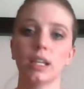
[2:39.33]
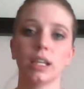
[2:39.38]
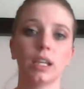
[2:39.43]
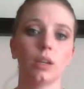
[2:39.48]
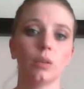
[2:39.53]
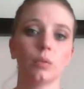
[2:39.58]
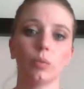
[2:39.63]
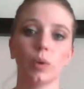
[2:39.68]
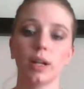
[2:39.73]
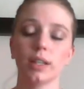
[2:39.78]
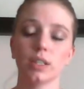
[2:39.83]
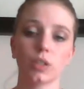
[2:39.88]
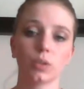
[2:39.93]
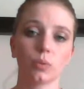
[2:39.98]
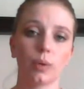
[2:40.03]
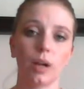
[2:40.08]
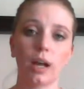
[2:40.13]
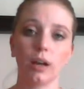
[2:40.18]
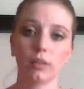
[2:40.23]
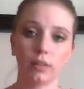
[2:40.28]
He runs
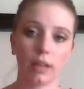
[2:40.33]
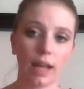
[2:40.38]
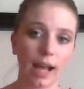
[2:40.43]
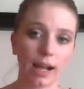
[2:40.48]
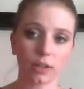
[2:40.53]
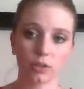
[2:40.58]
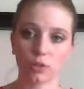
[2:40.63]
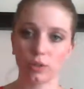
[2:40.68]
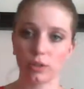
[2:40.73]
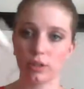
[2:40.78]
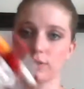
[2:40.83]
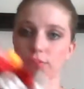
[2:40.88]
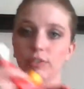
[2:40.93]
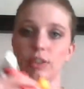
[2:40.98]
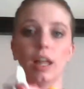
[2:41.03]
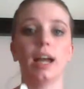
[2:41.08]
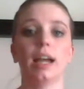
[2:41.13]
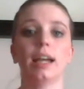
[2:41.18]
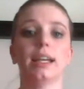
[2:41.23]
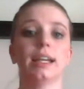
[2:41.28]
around actually
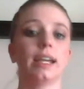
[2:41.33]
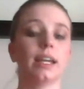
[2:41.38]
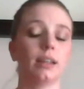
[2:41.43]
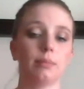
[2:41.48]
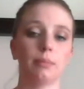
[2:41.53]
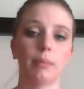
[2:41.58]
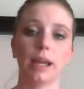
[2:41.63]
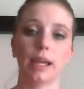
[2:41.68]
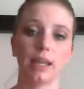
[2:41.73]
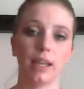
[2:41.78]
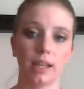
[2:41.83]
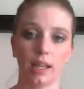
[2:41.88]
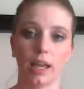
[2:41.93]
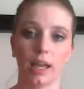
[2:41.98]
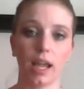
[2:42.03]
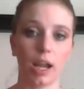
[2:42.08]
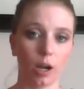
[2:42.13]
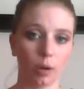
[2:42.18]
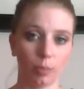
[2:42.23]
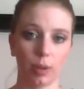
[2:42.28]
flying it and
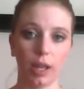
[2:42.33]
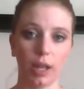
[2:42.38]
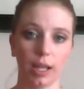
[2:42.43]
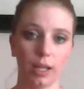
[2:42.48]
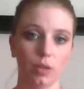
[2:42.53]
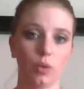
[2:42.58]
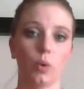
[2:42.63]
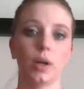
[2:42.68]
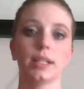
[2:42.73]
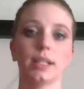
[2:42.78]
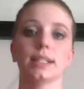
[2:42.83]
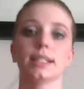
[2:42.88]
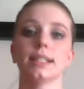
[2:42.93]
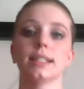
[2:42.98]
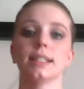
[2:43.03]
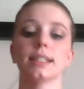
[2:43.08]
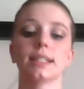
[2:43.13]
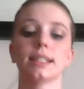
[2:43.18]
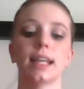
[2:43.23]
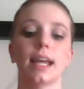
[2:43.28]
making airplane
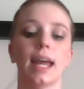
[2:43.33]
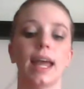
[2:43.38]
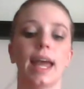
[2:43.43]
noises,